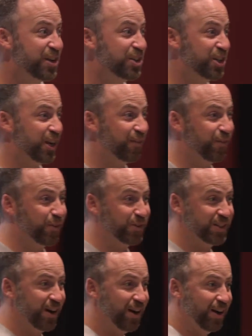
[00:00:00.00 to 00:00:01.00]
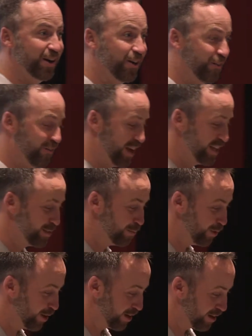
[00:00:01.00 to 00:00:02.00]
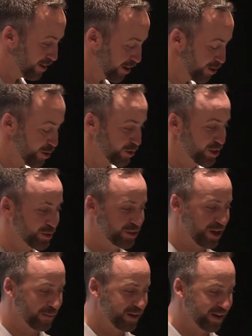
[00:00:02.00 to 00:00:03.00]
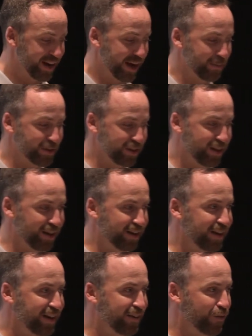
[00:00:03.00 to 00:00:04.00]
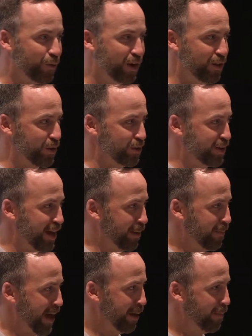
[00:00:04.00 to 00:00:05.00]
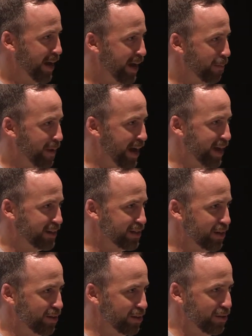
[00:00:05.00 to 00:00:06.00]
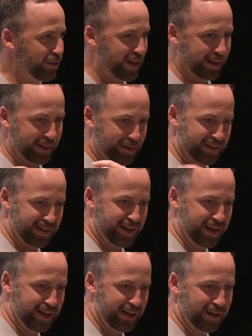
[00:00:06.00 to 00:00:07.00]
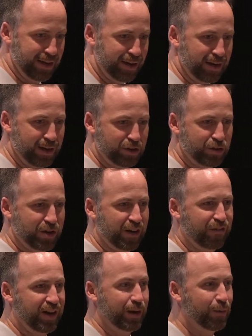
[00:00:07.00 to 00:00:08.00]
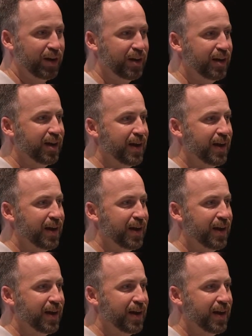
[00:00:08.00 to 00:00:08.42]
Jennifer was on her Facebook. No, she was shopping on Amazon for one of those like backpack bags, you know, the new, like, they're skinny, and she's trying to find one.